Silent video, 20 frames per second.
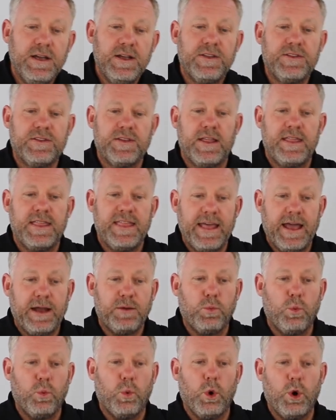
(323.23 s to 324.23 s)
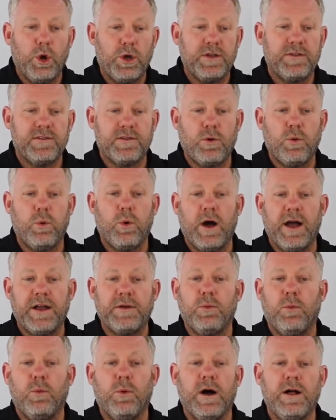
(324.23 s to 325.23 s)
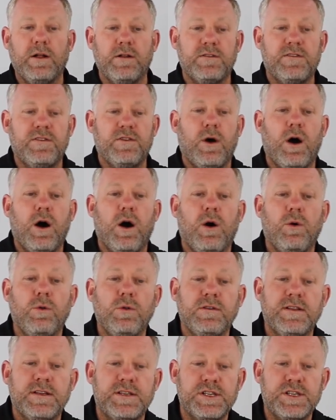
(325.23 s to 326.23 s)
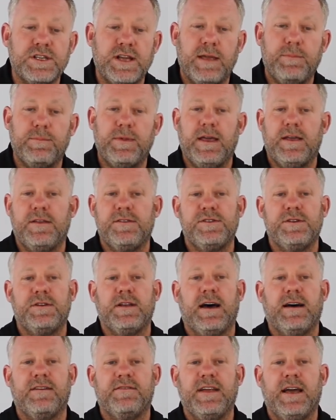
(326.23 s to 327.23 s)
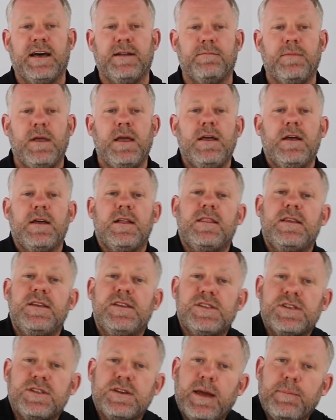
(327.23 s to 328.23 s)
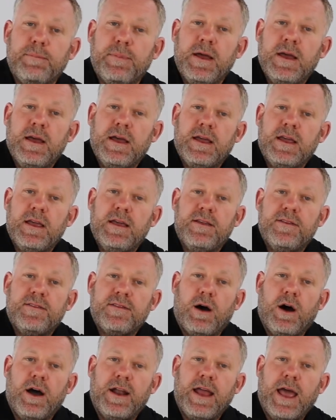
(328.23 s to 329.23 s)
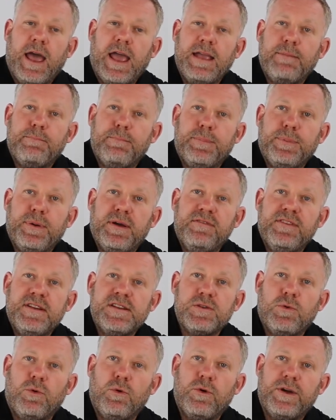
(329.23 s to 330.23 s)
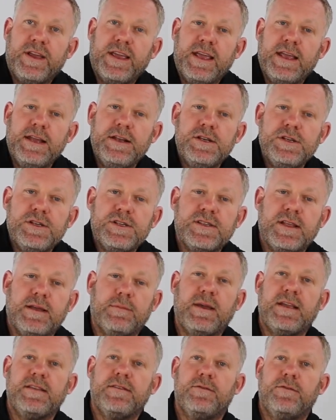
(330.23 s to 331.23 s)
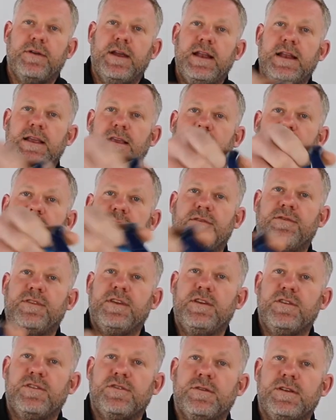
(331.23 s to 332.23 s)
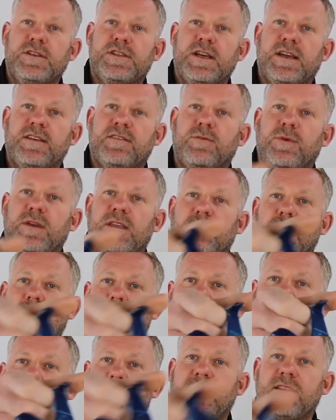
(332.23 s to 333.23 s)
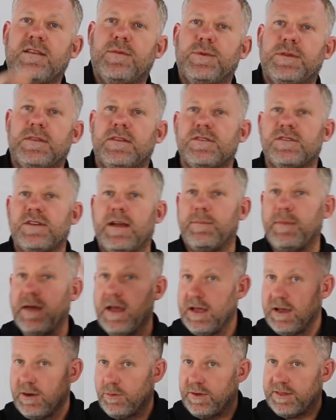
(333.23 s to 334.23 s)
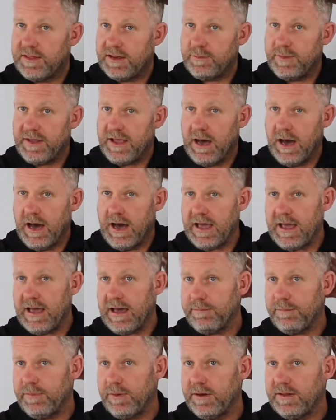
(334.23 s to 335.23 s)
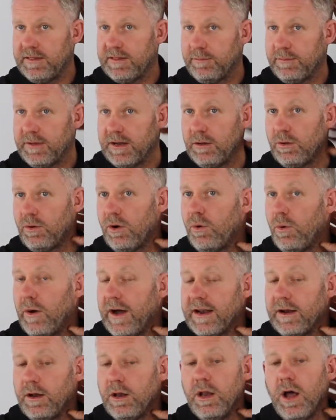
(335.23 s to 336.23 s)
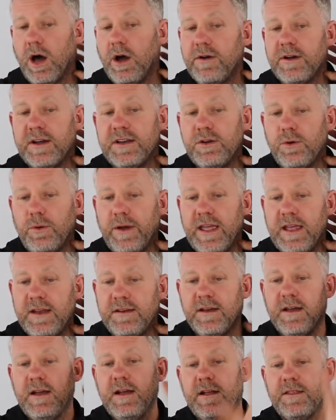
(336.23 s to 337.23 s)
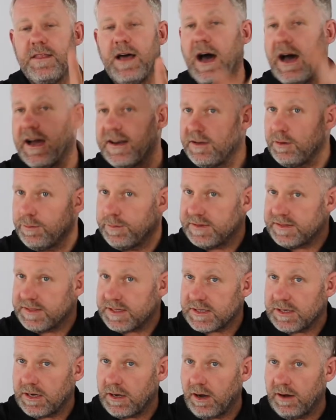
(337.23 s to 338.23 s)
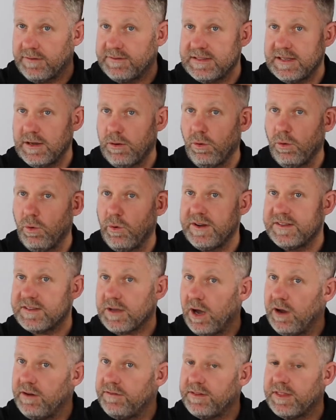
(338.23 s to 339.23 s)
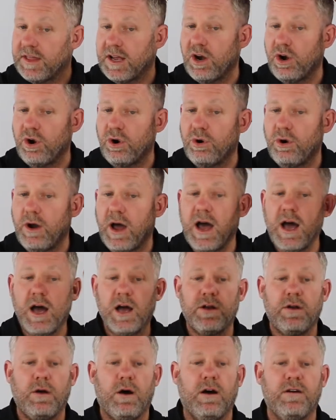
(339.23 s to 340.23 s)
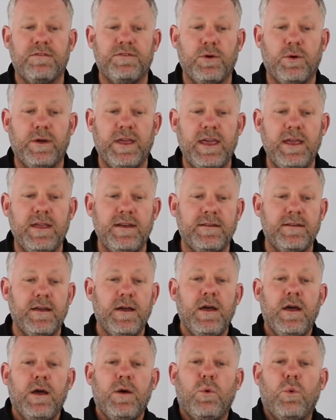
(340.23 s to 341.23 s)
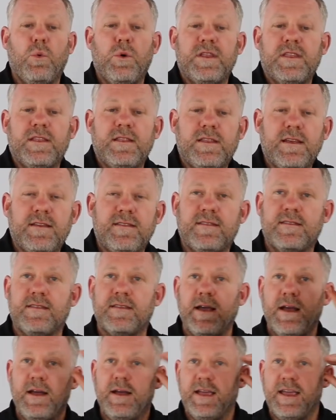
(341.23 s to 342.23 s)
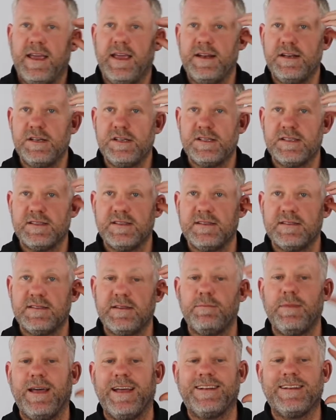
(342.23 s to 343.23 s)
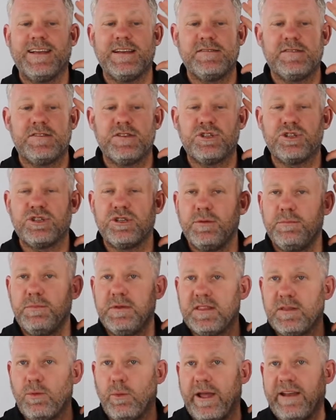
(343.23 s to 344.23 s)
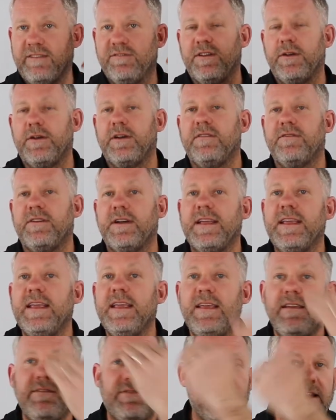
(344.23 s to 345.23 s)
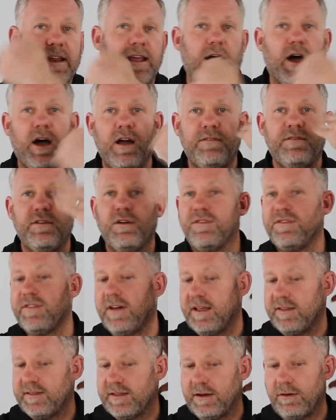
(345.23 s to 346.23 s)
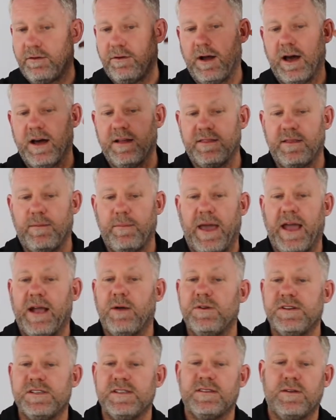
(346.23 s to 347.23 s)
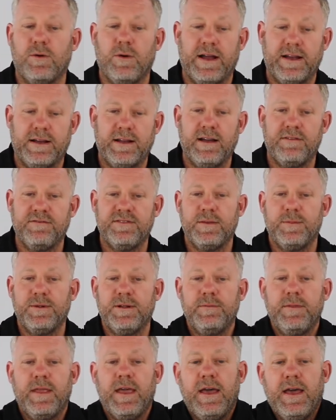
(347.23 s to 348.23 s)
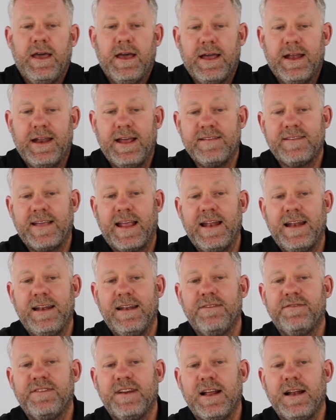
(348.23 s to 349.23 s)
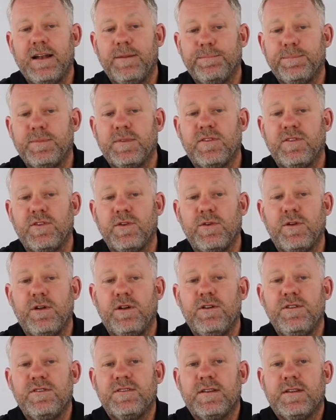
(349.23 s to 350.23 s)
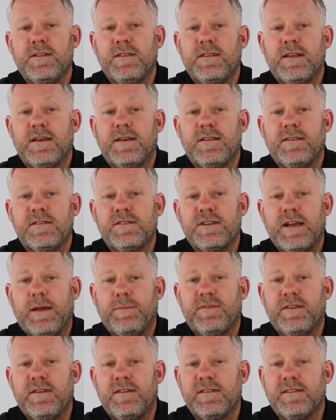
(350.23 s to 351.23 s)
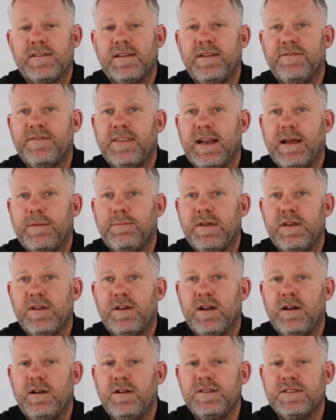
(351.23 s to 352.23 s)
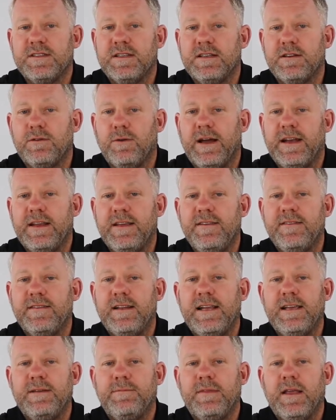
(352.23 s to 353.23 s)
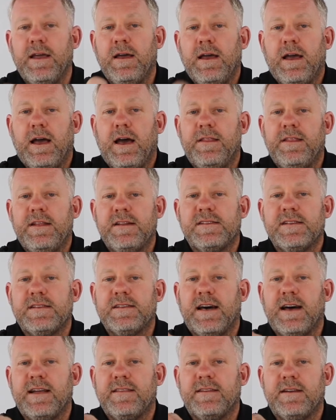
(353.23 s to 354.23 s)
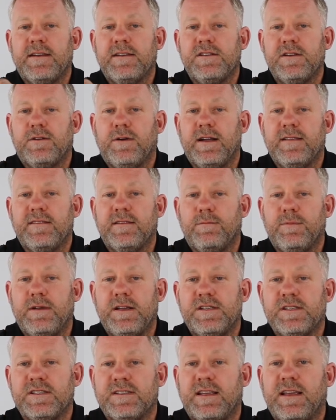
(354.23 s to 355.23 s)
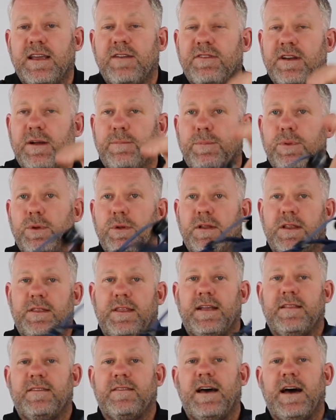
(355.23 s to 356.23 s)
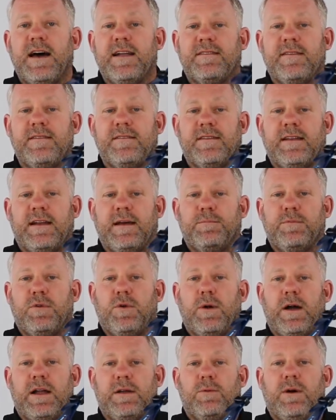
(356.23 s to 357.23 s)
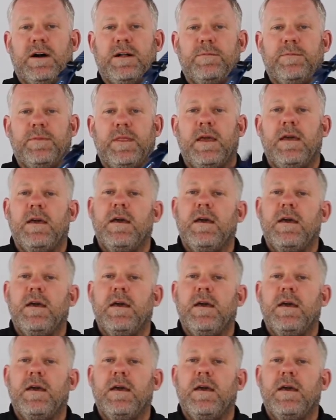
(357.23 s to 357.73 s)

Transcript: So that works quite well to hold its shape as you dive down. The strap is on a pivot or hinge, so it makes it really easy for you to adjust where you'd like to put the strap, whether it be high up in the middle or quite low on your head. The ideal positioning, obviously, always over the crown of your head. With this hinge system, it does distribute the weight very, very evenly over your face and around the back, which is quite comfortable. It has a lift clip to loosen the strap, so you just lift it up and you can loosen it quite easily. And then to tighten it, you quite simply just give it a pull, and that tightens it up quite well.